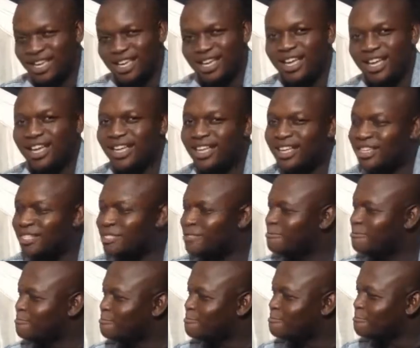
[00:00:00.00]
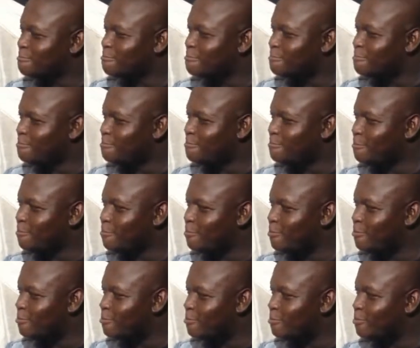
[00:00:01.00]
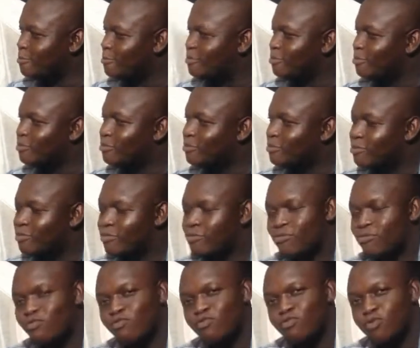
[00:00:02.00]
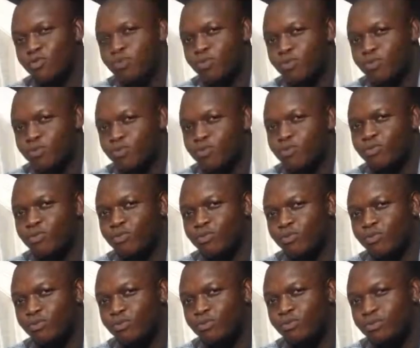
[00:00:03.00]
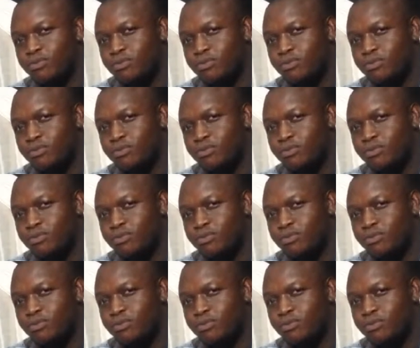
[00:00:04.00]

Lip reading: [no speech]